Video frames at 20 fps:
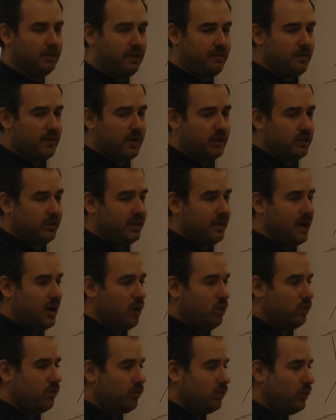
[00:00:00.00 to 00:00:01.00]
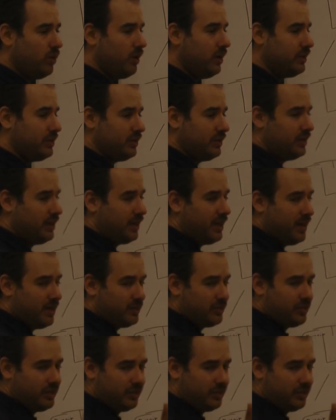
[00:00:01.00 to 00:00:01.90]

believe they're actually now laws against